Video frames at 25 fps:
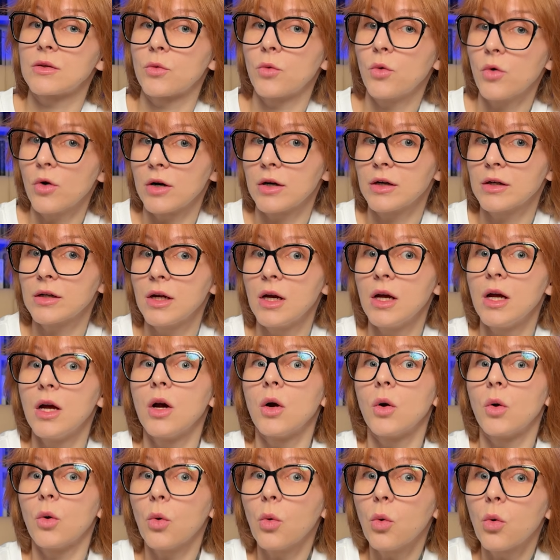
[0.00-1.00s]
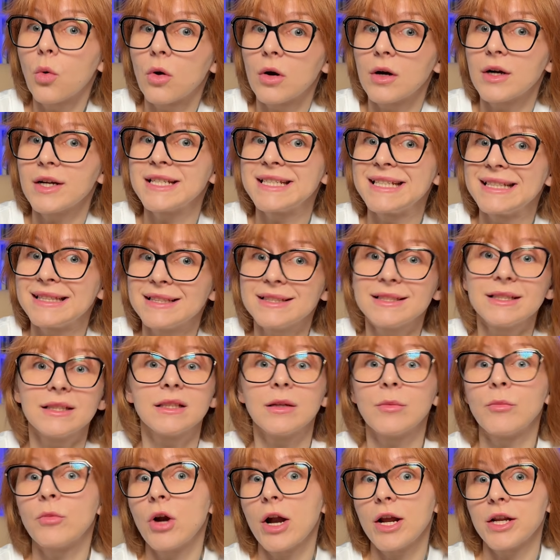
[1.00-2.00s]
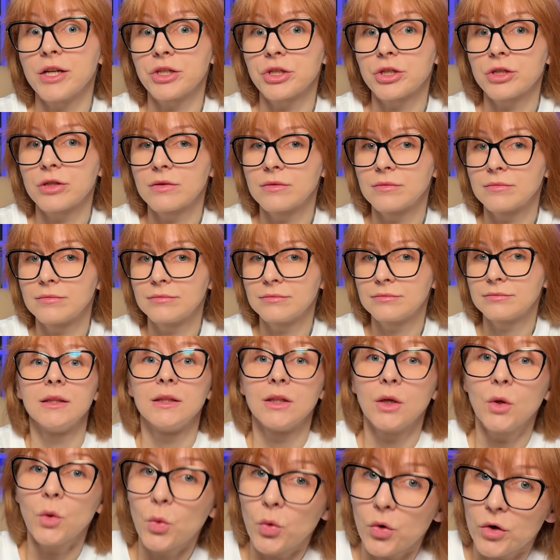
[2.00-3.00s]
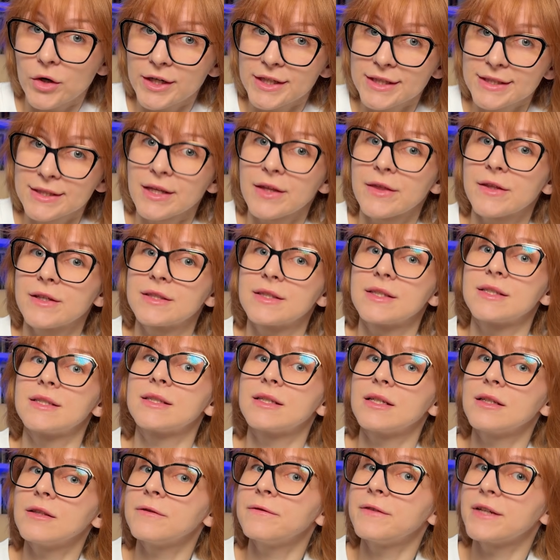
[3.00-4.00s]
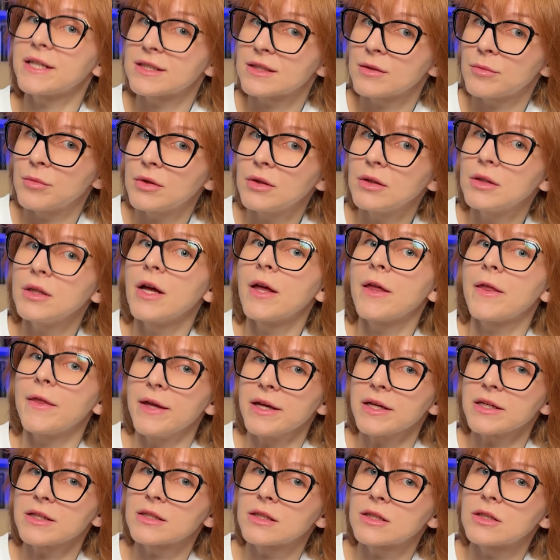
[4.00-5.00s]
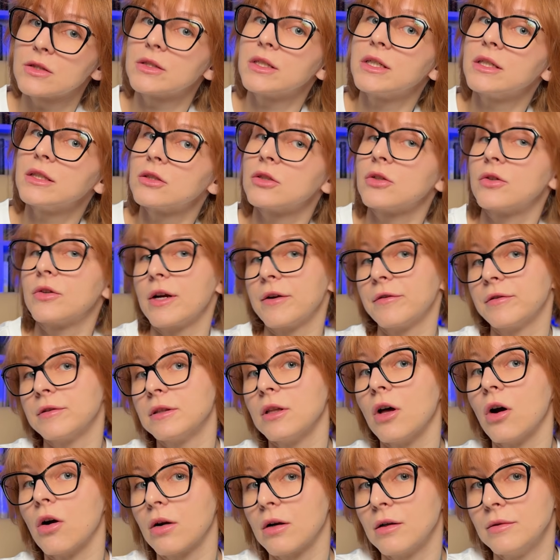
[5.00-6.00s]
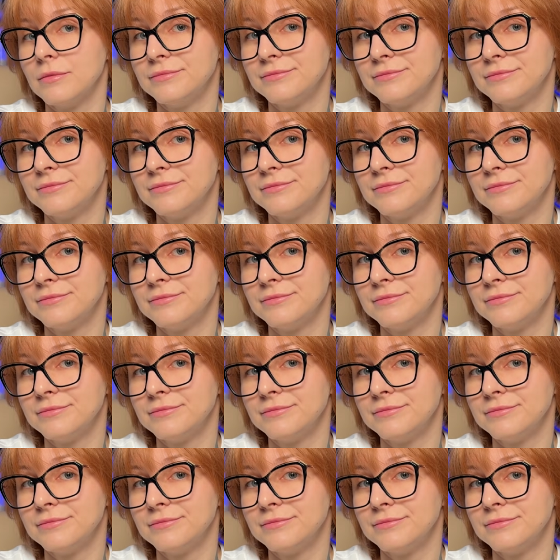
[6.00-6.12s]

work or deleted a branch. No worries, this is still fixable thanks to git reflog.